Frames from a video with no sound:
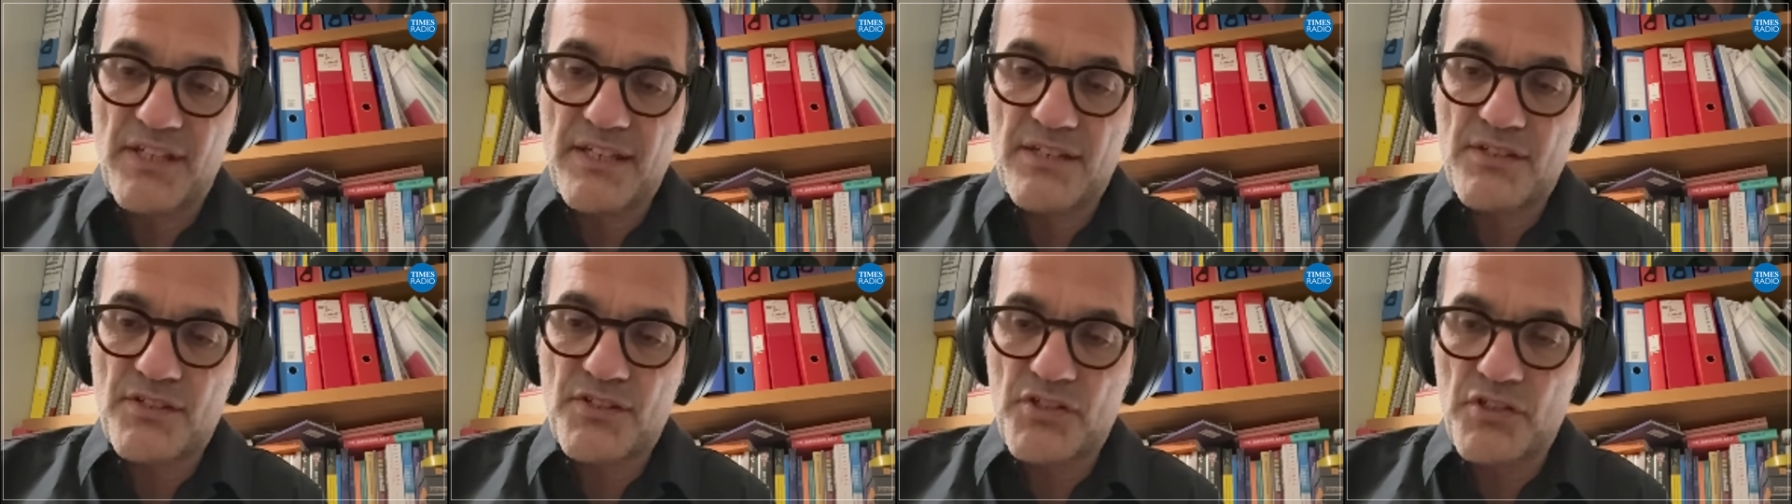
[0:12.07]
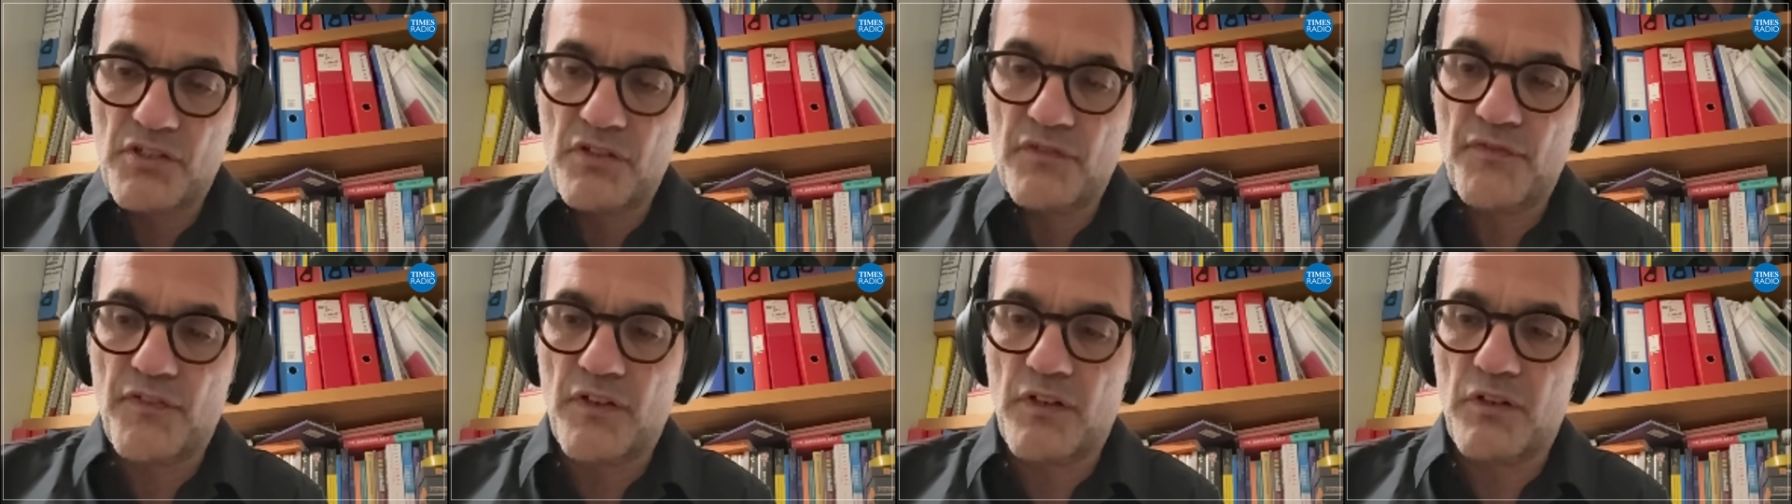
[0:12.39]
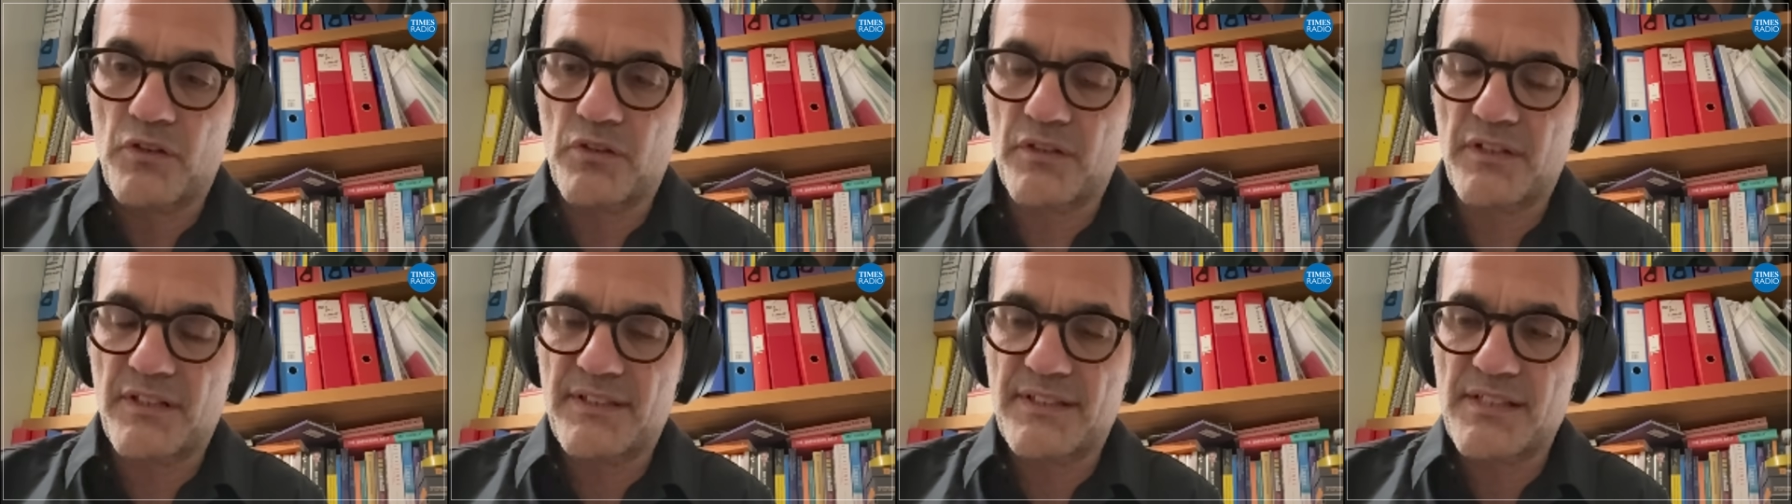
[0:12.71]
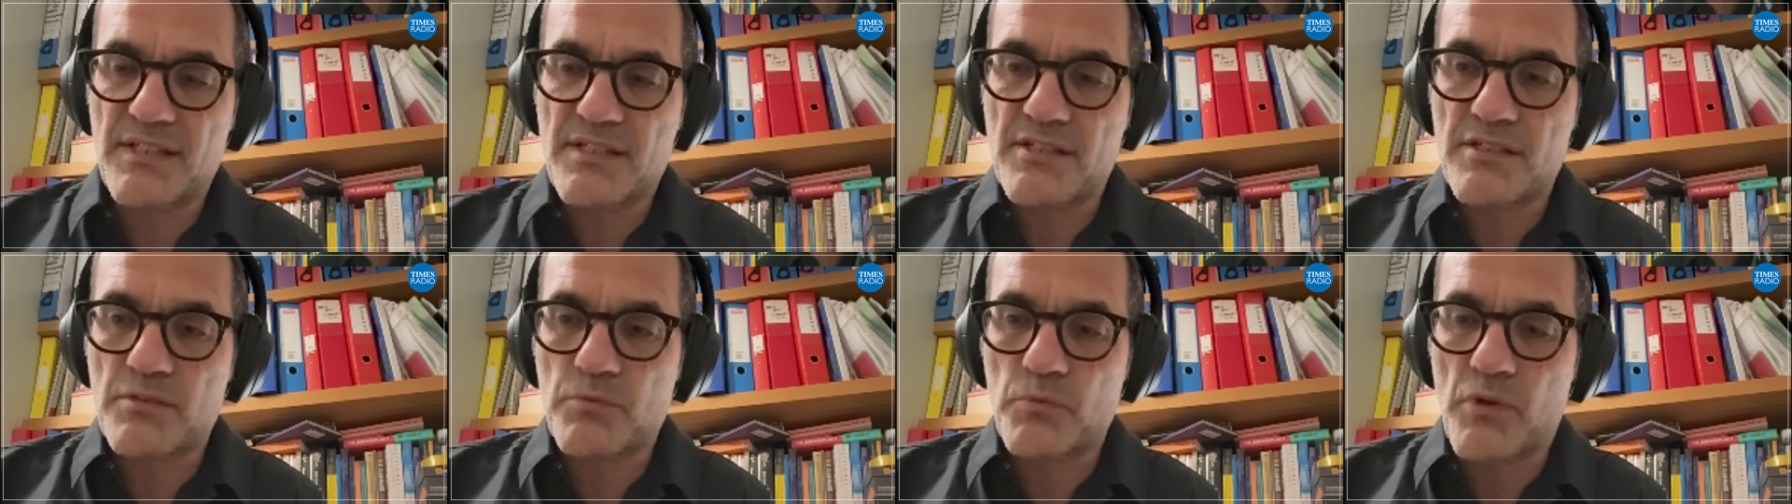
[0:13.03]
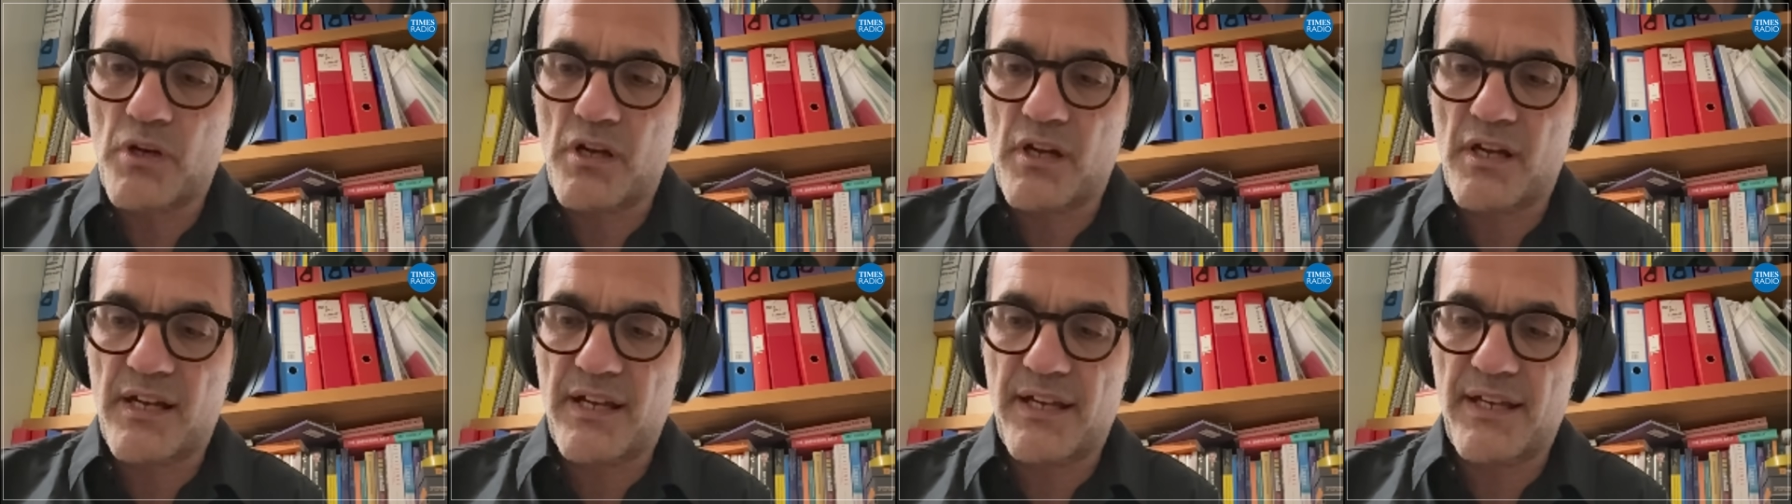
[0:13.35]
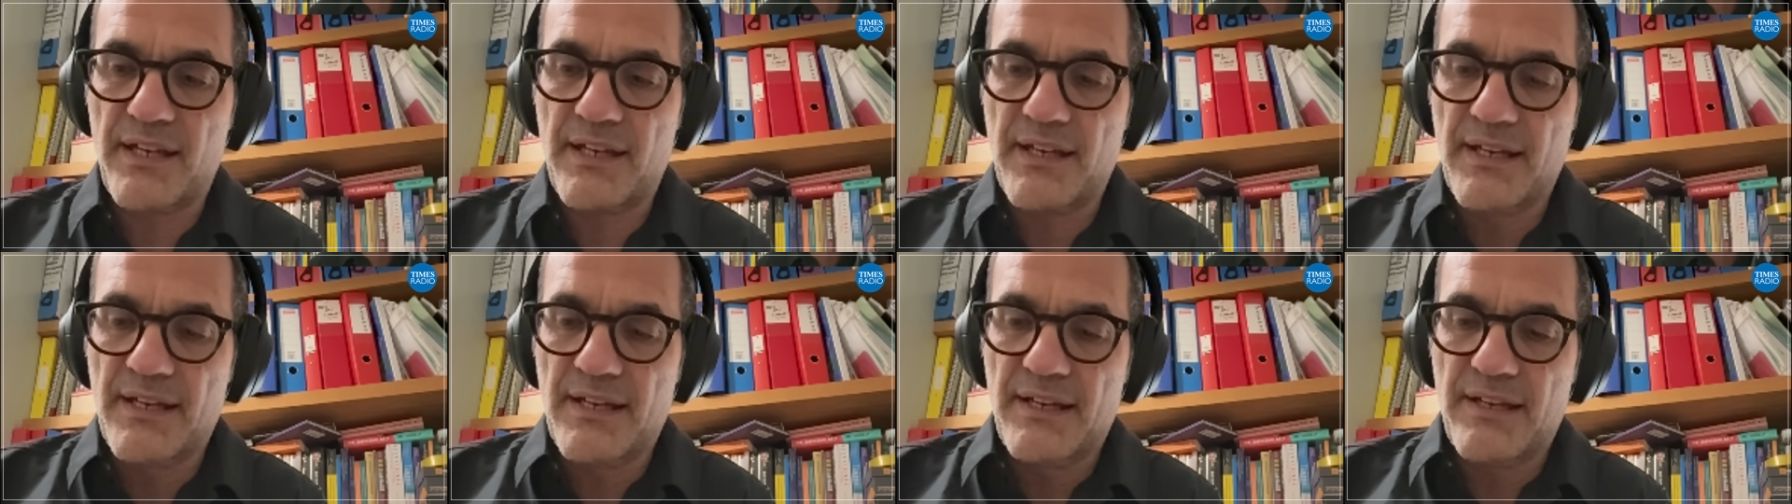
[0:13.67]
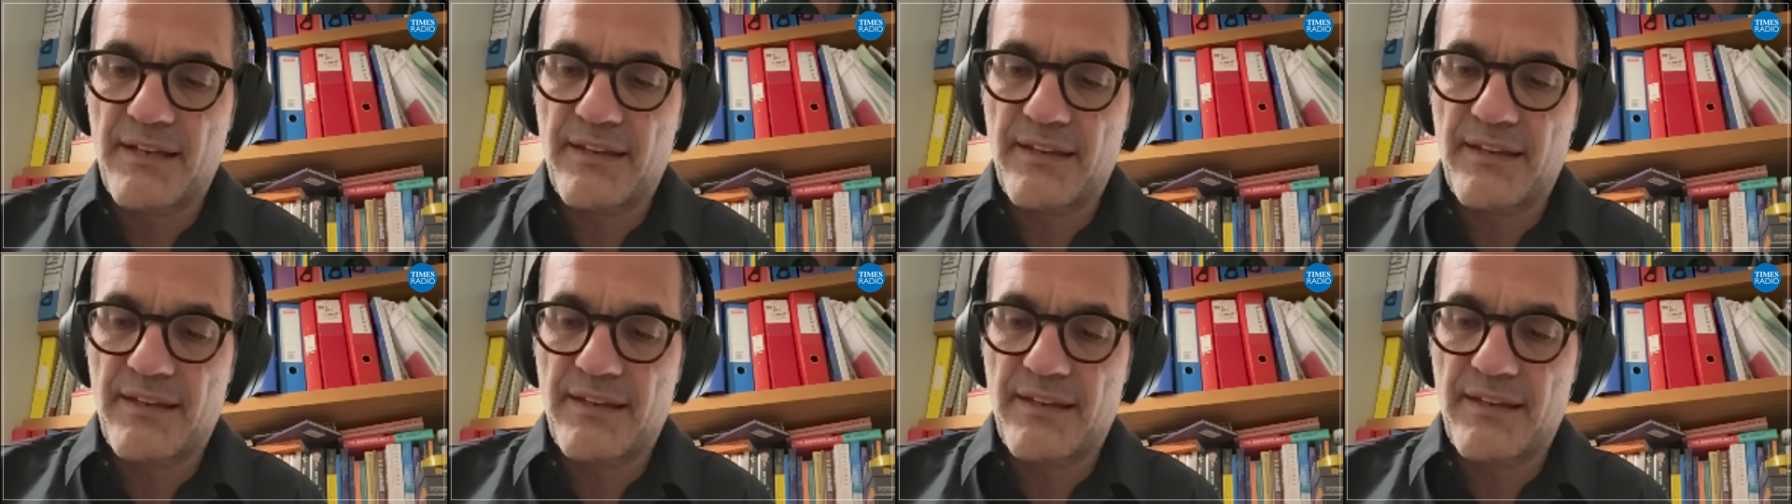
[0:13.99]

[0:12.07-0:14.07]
is twofold, and this is why